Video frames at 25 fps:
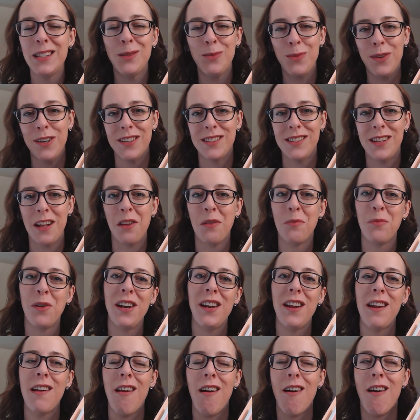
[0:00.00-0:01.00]
We are
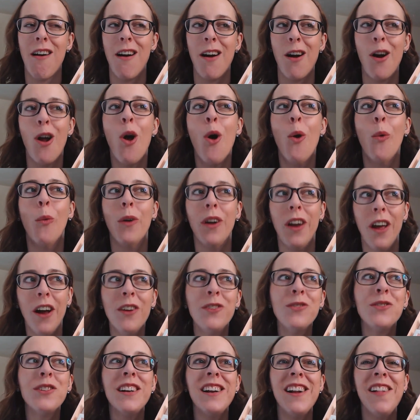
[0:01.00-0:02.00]
celebrating our
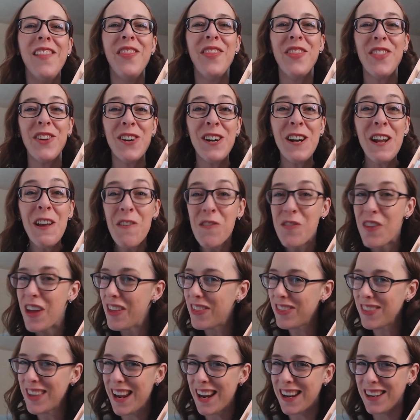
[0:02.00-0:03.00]

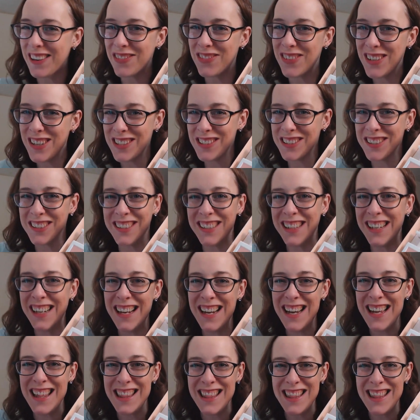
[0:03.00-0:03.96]
135th anniversary